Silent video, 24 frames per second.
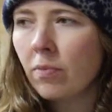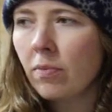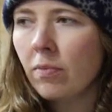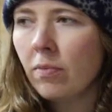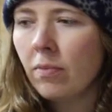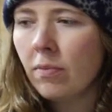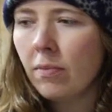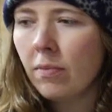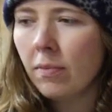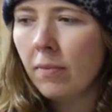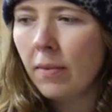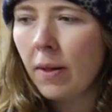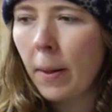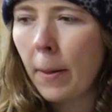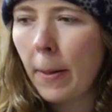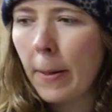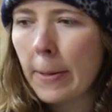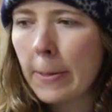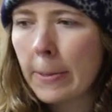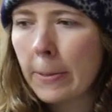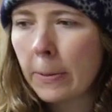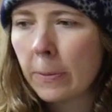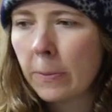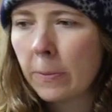the best
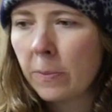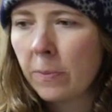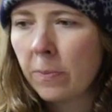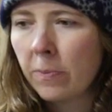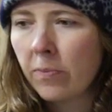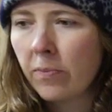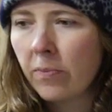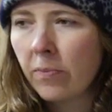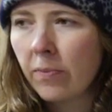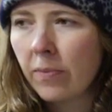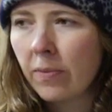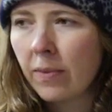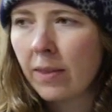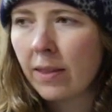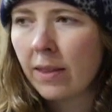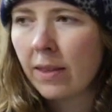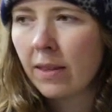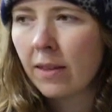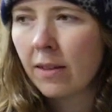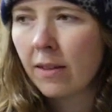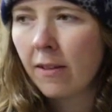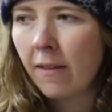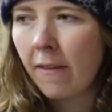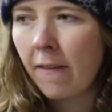latch
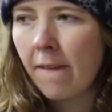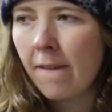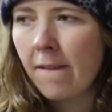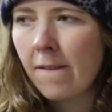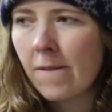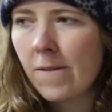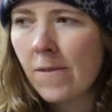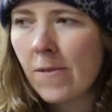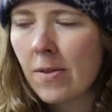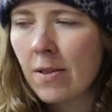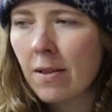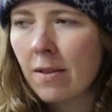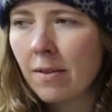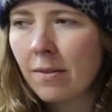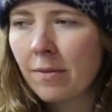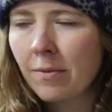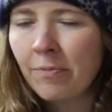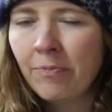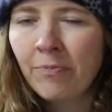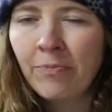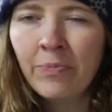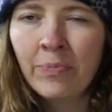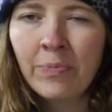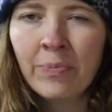method uh, on,
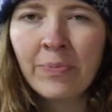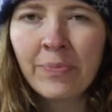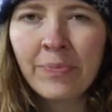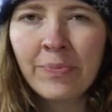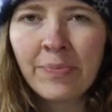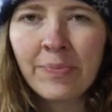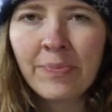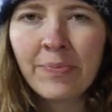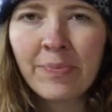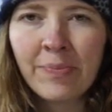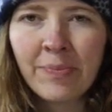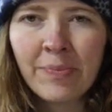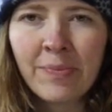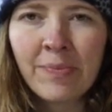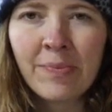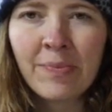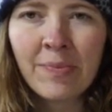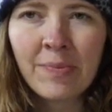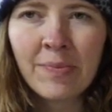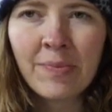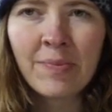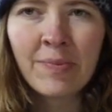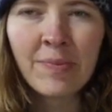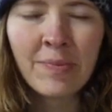on, the world there.
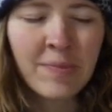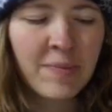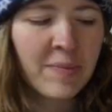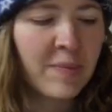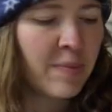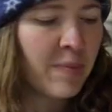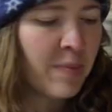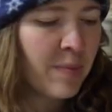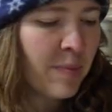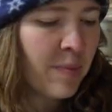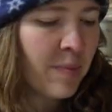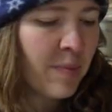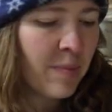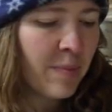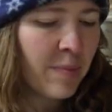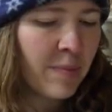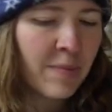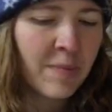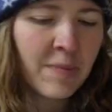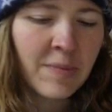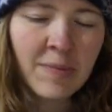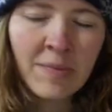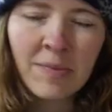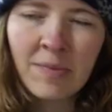So
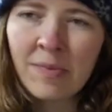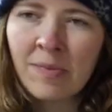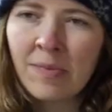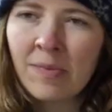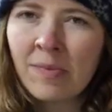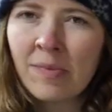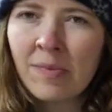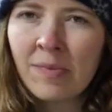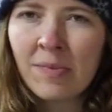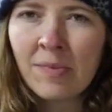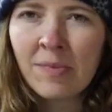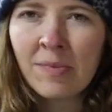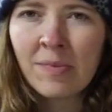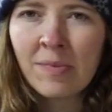um,